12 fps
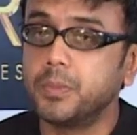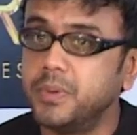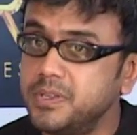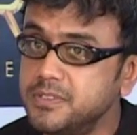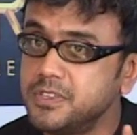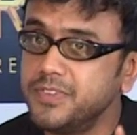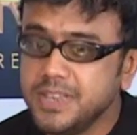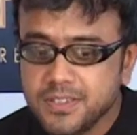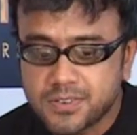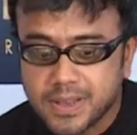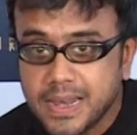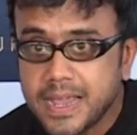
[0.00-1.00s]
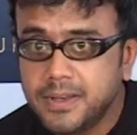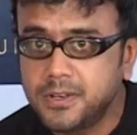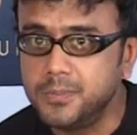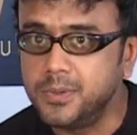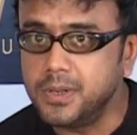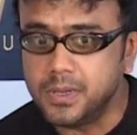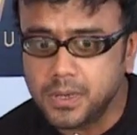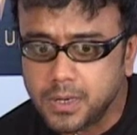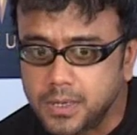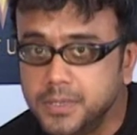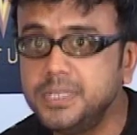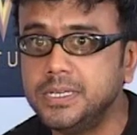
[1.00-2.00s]
But there's a very relatable,
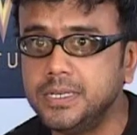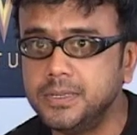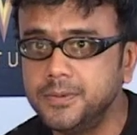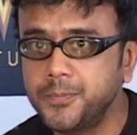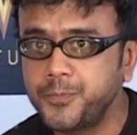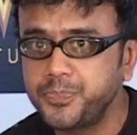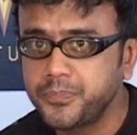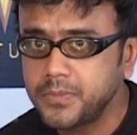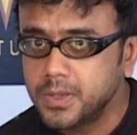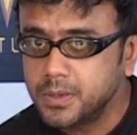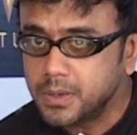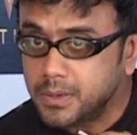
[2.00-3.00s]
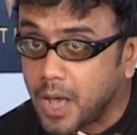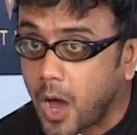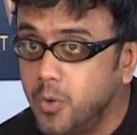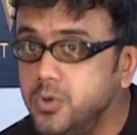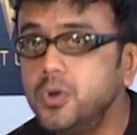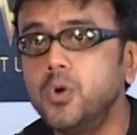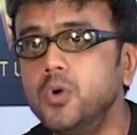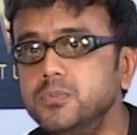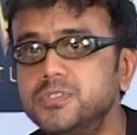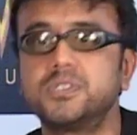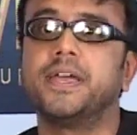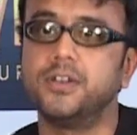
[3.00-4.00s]
earthy,
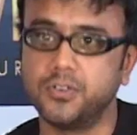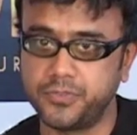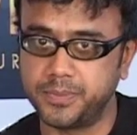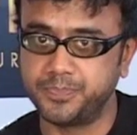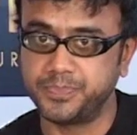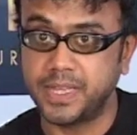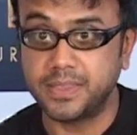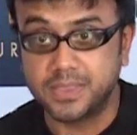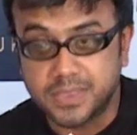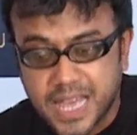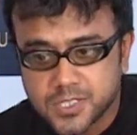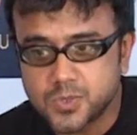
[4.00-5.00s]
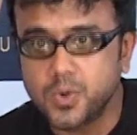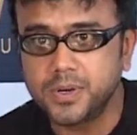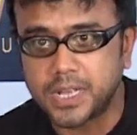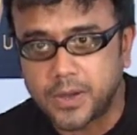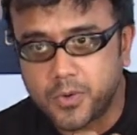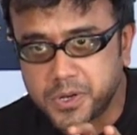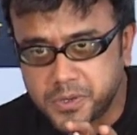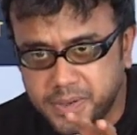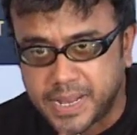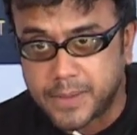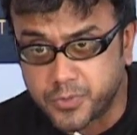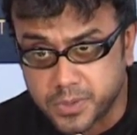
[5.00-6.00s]
down-home side of him, and that's what I wanted to
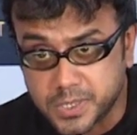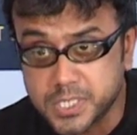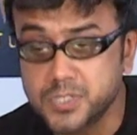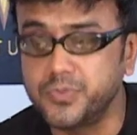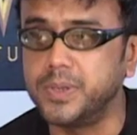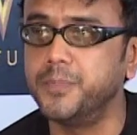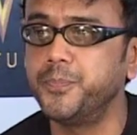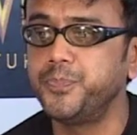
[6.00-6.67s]
tap for this film.